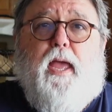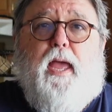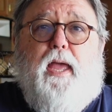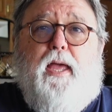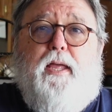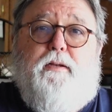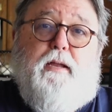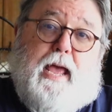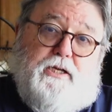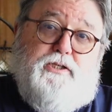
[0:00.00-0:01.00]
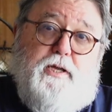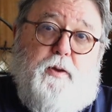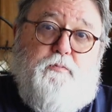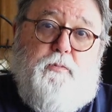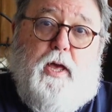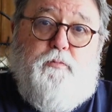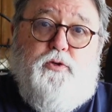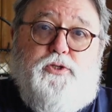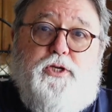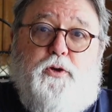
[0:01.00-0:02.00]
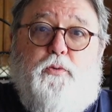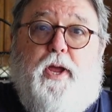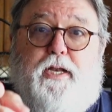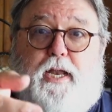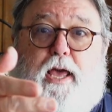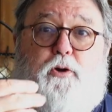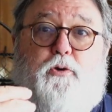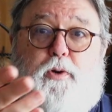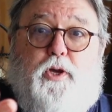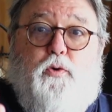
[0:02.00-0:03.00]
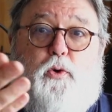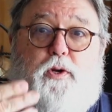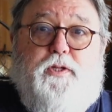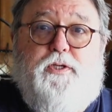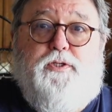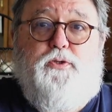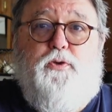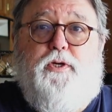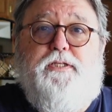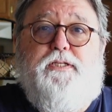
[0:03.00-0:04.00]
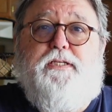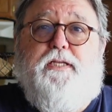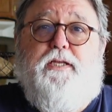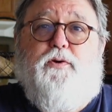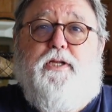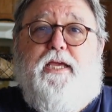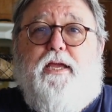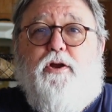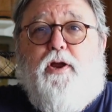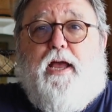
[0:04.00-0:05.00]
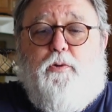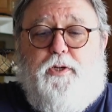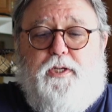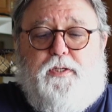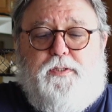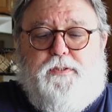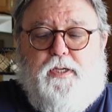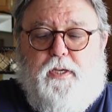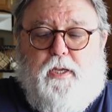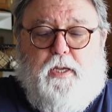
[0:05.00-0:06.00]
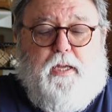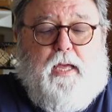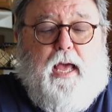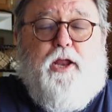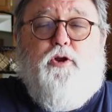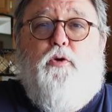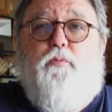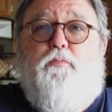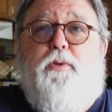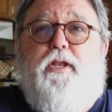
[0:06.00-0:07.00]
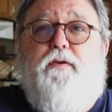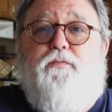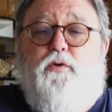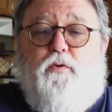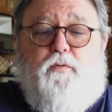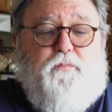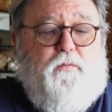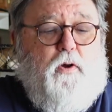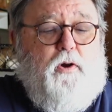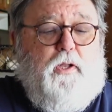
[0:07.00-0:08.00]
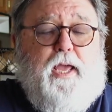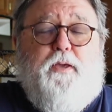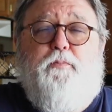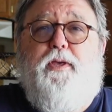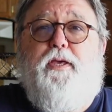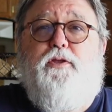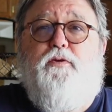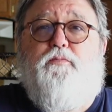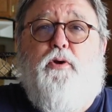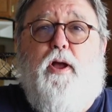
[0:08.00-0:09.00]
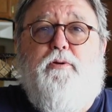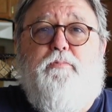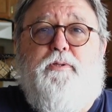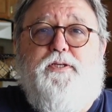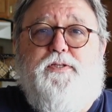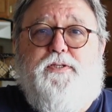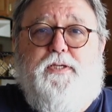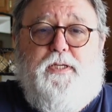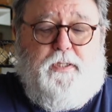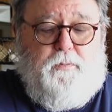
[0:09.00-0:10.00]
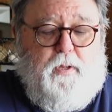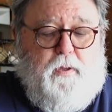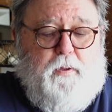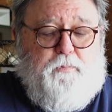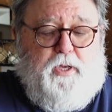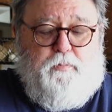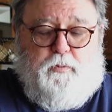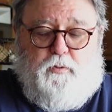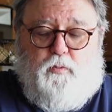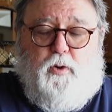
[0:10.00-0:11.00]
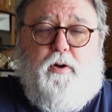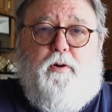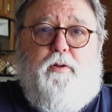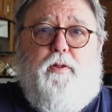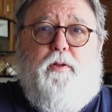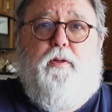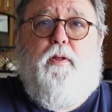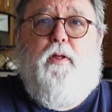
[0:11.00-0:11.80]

and actually I'm using it right now to record this, so you can hear how it is. I know many of you are like me, and you've probably seen people where the